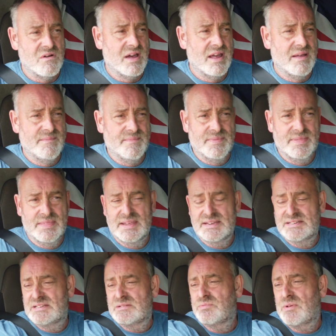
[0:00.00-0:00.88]
Right,
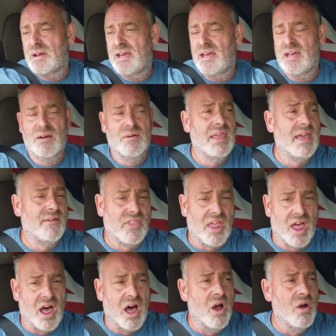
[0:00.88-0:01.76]
this is where we
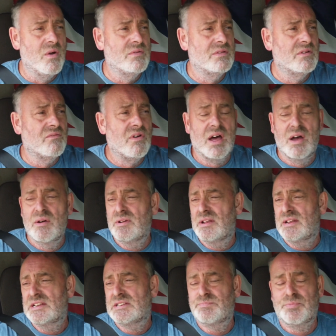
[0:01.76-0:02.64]
have to own the
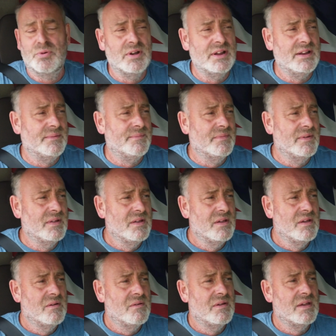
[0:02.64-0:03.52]
road at this point.
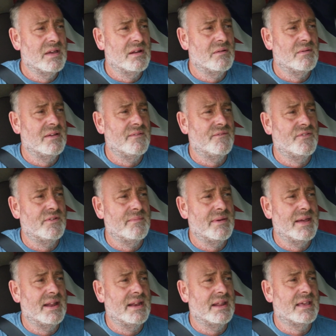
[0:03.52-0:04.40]
Now wait for
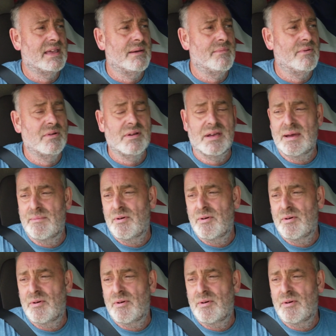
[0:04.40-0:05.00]
the man to come on,